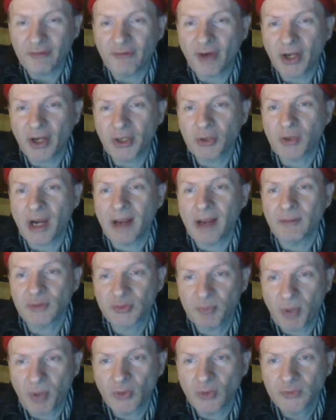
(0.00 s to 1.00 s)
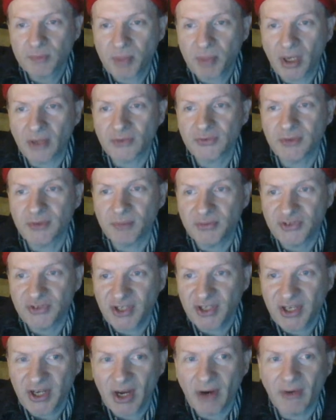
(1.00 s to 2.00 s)
Phonogram's post-punk
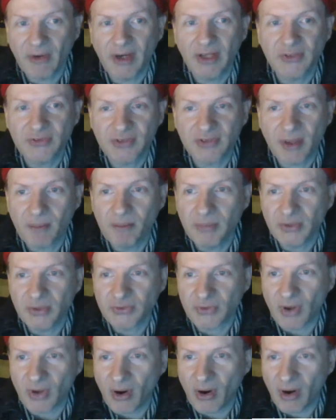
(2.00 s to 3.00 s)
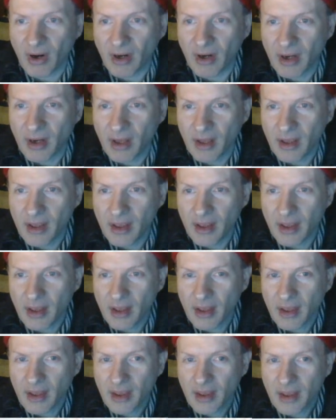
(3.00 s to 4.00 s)
subsidiary, Some Bizarre,
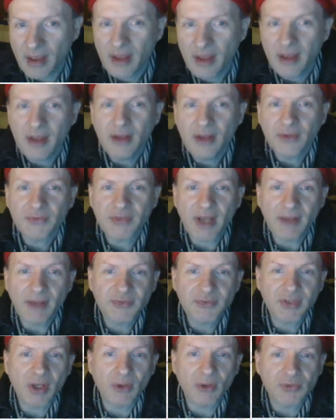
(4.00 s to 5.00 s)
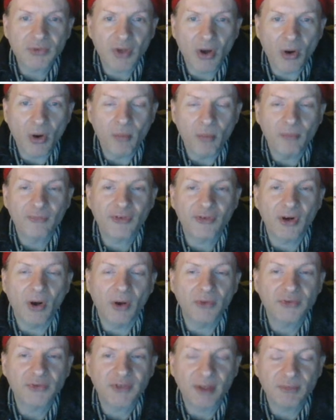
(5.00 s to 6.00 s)
Soft Cell's home for
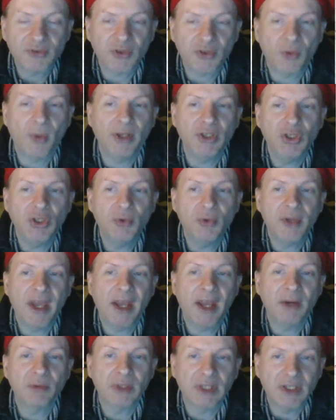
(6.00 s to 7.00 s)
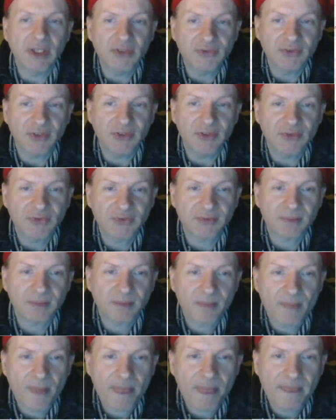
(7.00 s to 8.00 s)
all subsequent UK releases.
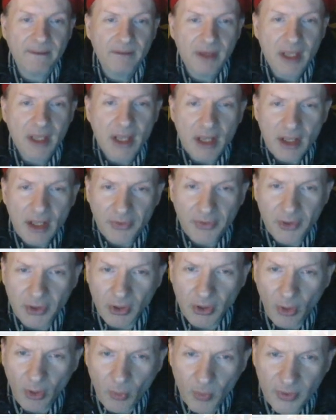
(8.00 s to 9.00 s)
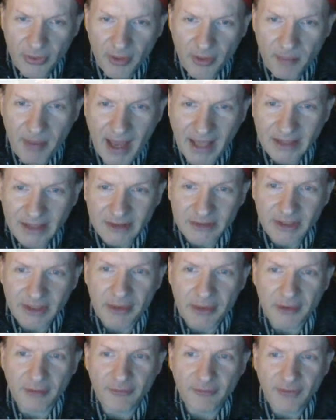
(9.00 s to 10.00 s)
The Girl with the Patent
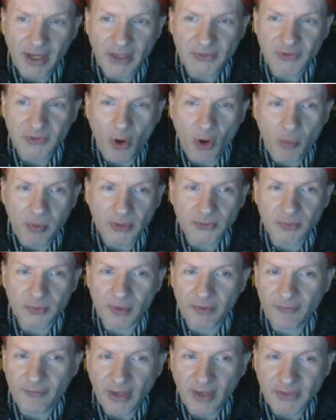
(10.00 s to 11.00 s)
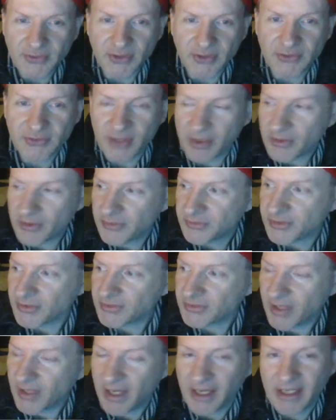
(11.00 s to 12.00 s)
Leather Face opens with fuzzy synth
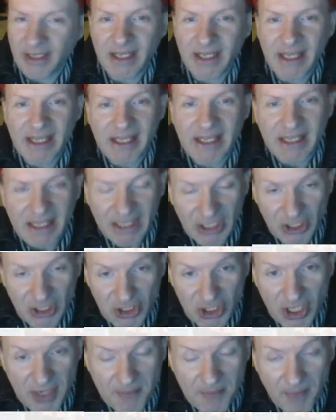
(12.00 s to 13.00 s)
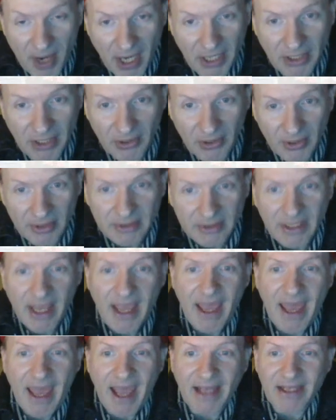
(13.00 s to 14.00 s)
sustain in G minor
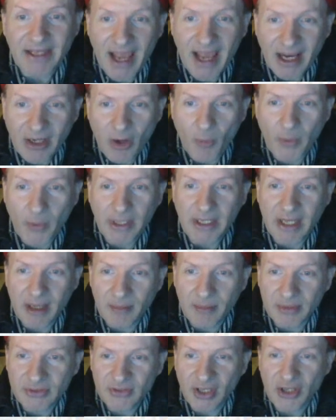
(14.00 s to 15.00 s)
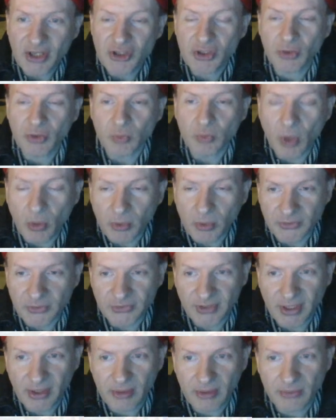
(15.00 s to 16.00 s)
and echoing imitation rotor
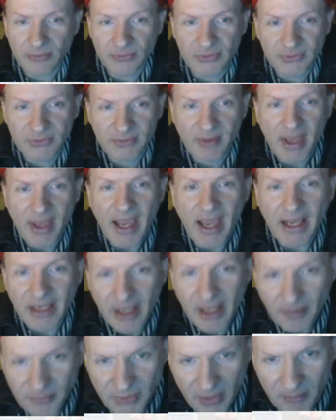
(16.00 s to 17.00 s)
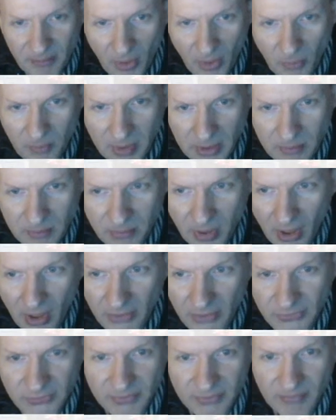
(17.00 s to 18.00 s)
sounds. An up-tempo
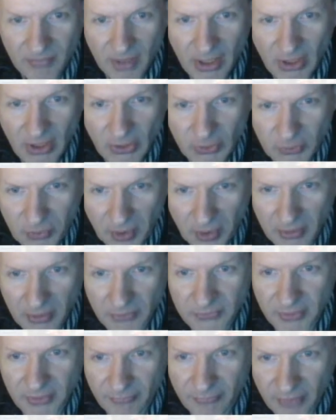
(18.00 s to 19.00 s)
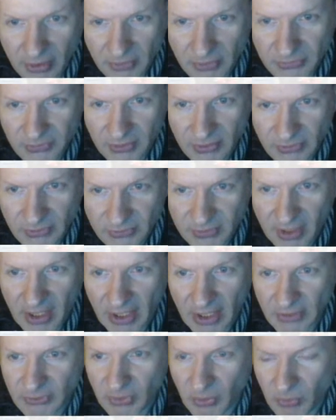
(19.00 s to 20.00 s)
beatbox triggers the verses,
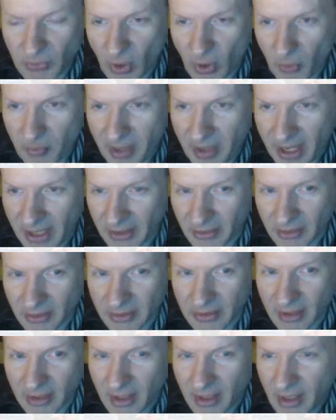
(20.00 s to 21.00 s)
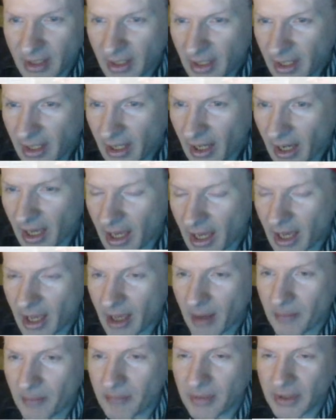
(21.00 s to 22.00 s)
a two-note pattern,
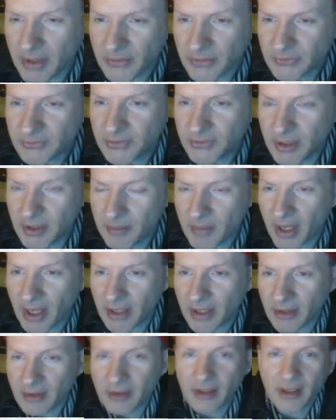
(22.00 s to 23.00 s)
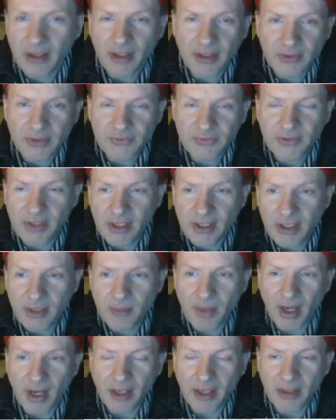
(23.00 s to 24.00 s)
C minor, C
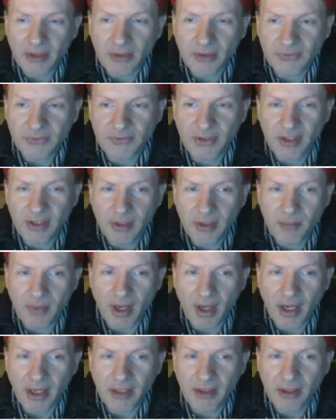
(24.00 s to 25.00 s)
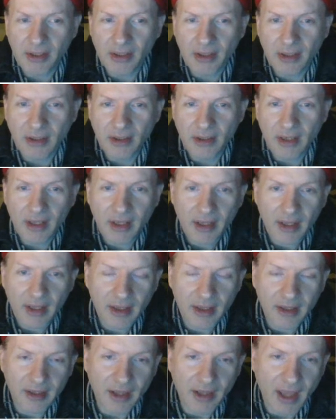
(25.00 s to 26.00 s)
minor, C minor,
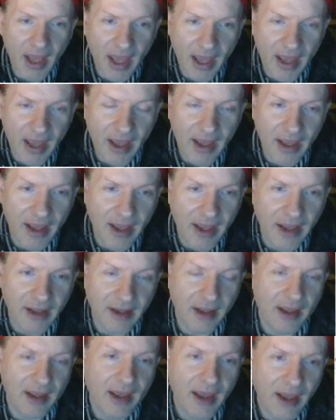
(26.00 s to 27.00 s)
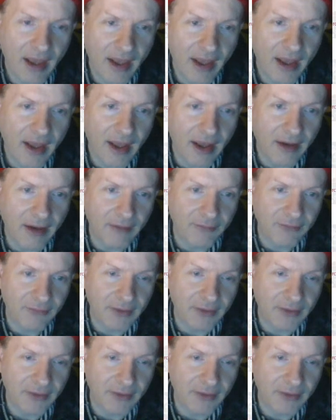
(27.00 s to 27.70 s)
A, A,